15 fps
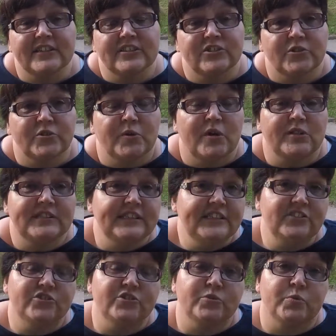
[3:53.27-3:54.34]
So a
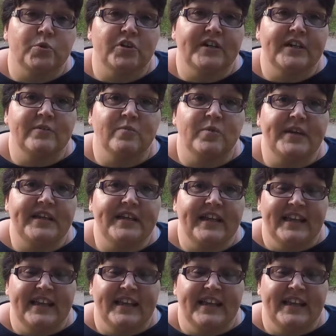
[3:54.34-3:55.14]
teacher's working week